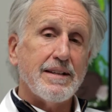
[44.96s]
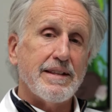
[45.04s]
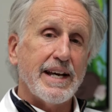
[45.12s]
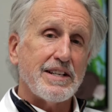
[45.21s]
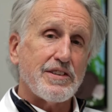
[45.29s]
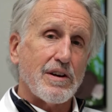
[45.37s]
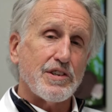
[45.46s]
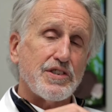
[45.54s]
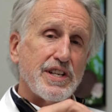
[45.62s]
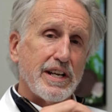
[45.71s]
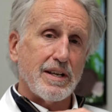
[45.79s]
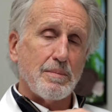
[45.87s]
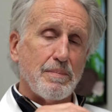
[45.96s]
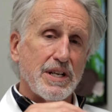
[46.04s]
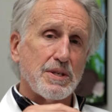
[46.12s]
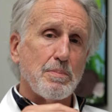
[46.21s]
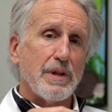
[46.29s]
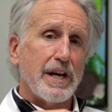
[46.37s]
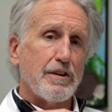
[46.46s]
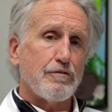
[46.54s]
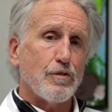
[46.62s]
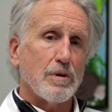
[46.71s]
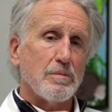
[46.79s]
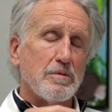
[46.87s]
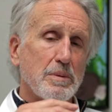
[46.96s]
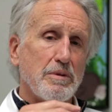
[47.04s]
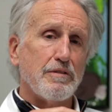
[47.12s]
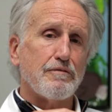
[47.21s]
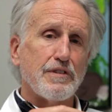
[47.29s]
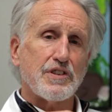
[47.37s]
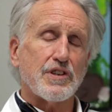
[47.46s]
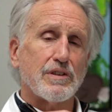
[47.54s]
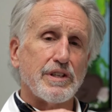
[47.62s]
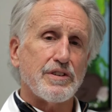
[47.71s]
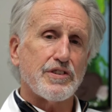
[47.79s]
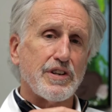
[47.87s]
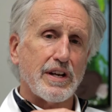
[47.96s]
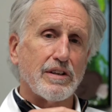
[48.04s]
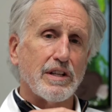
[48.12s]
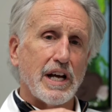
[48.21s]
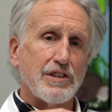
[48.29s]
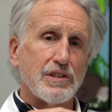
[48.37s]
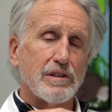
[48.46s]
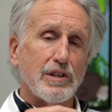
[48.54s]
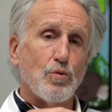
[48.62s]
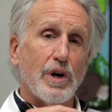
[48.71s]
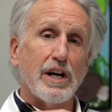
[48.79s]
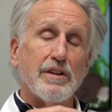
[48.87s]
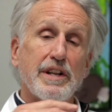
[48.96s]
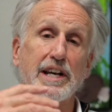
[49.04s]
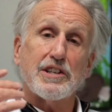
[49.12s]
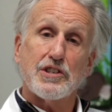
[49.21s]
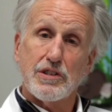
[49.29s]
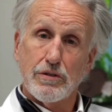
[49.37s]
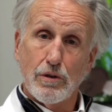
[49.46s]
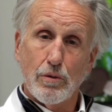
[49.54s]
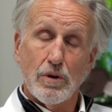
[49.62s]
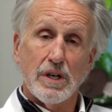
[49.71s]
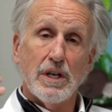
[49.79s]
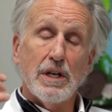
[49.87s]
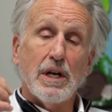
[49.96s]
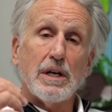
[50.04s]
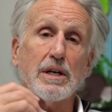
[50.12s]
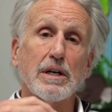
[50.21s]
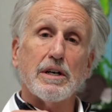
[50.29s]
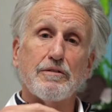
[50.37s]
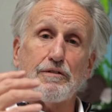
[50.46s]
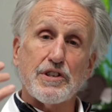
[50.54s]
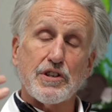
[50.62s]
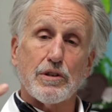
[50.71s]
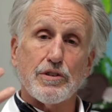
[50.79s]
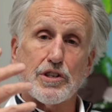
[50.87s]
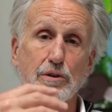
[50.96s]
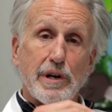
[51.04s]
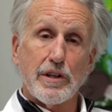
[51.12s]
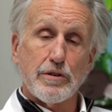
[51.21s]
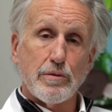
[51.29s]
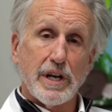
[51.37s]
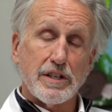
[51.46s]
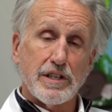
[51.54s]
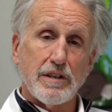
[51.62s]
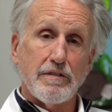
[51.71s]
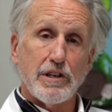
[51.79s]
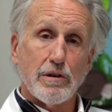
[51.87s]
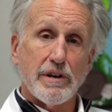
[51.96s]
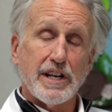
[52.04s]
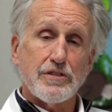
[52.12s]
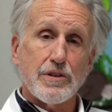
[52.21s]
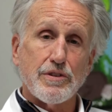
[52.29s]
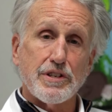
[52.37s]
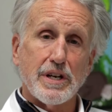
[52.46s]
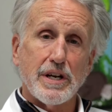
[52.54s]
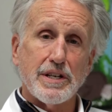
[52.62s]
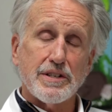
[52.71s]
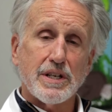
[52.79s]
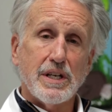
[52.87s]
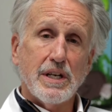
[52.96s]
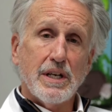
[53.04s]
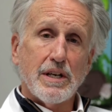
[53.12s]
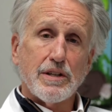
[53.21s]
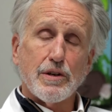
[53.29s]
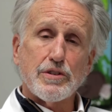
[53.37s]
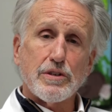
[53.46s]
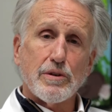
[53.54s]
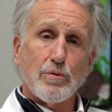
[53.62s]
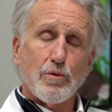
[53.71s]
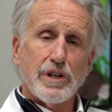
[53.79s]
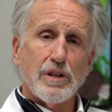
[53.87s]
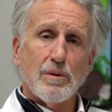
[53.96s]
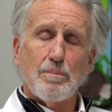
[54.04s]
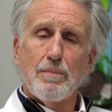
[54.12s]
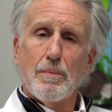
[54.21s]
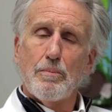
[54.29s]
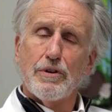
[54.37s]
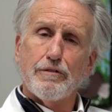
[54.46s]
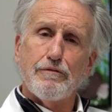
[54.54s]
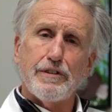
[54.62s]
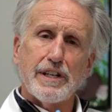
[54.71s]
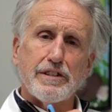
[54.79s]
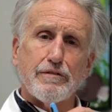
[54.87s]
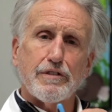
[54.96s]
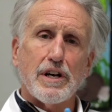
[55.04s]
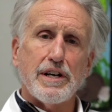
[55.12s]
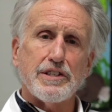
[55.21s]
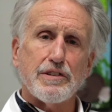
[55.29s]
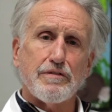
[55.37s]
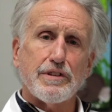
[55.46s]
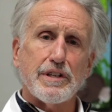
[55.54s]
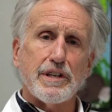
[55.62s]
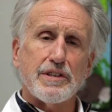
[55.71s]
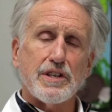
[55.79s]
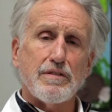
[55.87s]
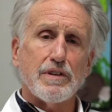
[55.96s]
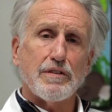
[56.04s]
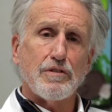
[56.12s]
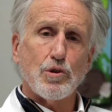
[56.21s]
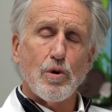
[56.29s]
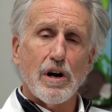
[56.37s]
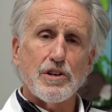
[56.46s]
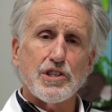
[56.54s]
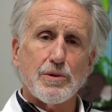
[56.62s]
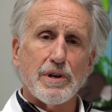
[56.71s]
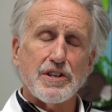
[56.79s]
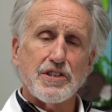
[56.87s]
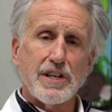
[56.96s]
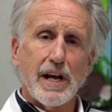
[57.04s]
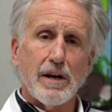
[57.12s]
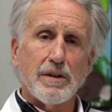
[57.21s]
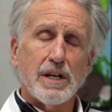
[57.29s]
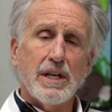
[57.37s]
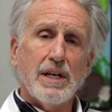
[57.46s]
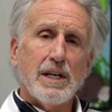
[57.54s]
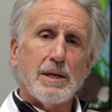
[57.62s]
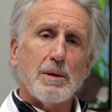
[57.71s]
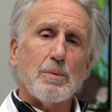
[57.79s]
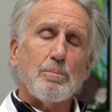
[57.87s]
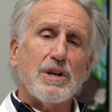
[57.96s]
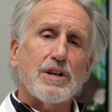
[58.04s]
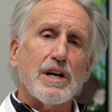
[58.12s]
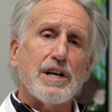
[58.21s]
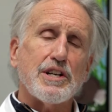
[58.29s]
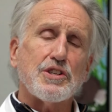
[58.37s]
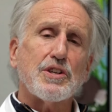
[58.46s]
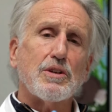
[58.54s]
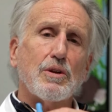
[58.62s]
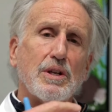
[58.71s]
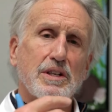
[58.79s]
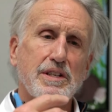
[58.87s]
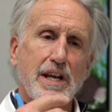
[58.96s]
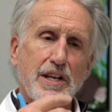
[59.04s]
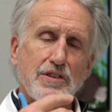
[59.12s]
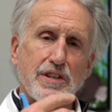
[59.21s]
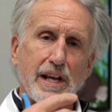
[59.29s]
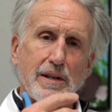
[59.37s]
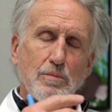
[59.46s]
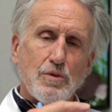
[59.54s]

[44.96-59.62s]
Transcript: That's our second best platform to be physically and psychologically well, next to physical strength through activity or exercise. Those are your real preventive kinds of things, even if you are stressed out, because it takes that